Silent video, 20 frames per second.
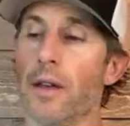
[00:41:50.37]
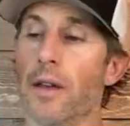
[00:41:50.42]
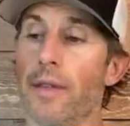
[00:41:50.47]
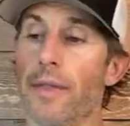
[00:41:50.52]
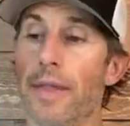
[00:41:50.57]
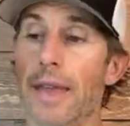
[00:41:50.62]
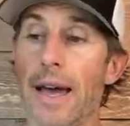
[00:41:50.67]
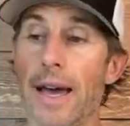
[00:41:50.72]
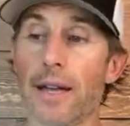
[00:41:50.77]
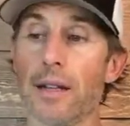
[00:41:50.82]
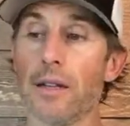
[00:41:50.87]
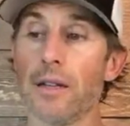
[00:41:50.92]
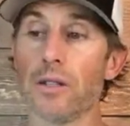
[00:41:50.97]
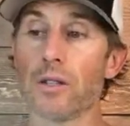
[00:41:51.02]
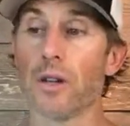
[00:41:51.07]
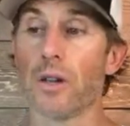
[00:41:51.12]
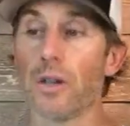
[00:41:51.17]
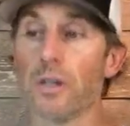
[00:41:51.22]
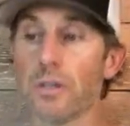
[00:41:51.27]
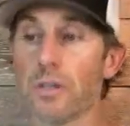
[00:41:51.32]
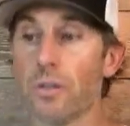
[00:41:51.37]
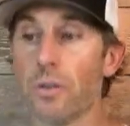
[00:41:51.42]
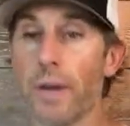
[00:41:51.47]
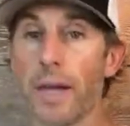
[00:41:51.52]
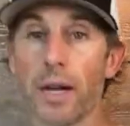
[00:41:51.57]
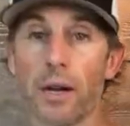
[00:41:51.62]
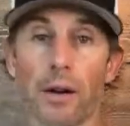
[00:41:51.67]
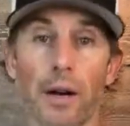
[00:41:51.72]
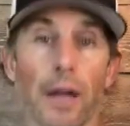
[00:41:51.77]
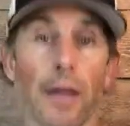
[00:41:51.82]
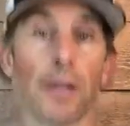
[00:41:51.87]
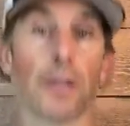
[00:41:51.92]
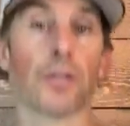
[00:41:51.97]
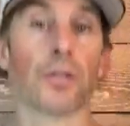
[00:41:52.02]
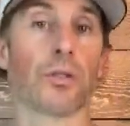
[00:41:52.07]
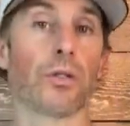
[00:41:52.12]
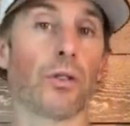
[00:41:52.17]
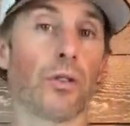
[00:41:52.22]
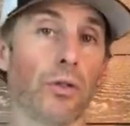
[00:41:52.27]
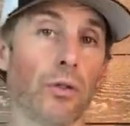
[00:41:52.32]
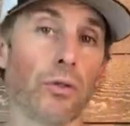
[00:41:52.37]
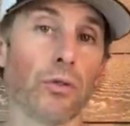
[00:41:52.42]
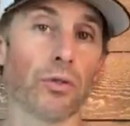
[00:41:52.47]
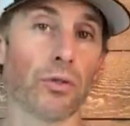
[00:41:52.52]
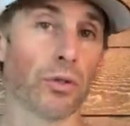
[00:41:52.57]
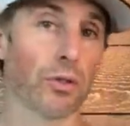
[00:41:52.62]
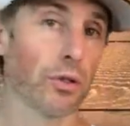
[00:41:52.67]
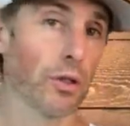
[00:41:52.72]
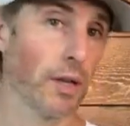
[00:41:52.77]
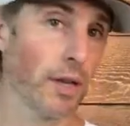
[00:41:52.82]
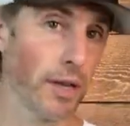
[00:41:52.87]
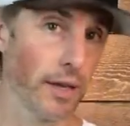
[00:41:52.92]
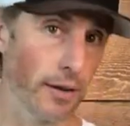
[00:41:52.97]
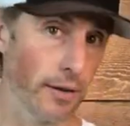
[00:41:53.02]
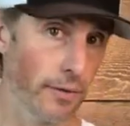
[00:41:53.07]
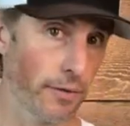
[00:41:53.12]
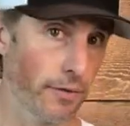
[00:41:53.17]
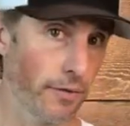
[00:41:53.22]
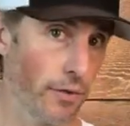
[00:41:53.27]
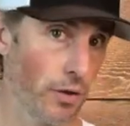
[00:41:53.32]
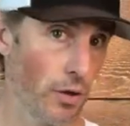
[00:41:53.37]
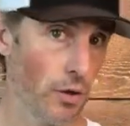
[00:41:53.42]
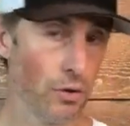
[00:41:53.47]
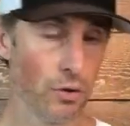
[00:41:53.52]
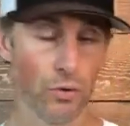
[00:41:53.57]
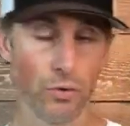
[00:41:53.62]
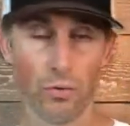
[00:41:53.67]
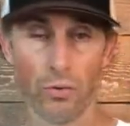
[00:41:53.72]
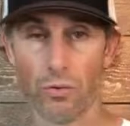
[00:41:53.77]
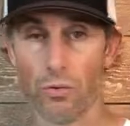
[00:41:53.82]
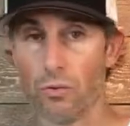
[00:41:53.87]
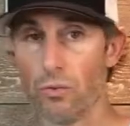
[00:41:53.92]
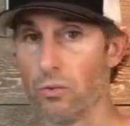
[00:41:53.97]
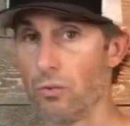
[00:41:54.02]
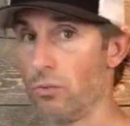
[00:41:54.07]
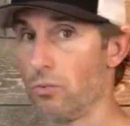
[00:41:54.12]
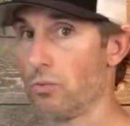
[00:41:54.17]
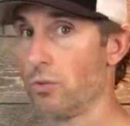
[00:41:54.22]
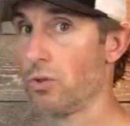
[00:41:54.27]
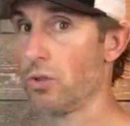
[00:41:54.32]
That is also a great excuse if you